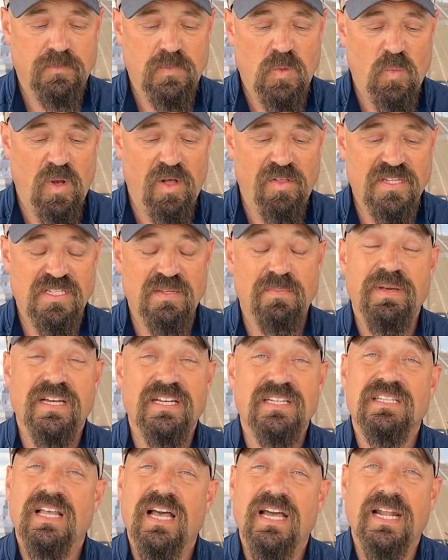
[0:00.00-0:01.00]
Well, it's the
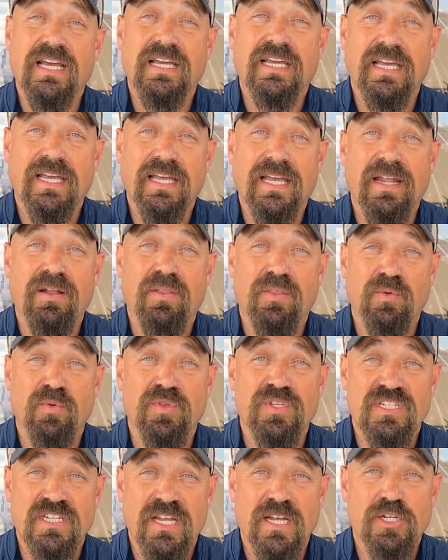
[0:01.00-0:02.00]
biggest line I can get through
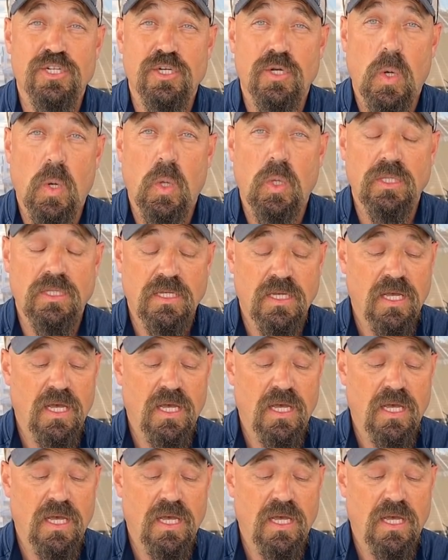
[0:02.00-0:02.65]
the stanchion hole,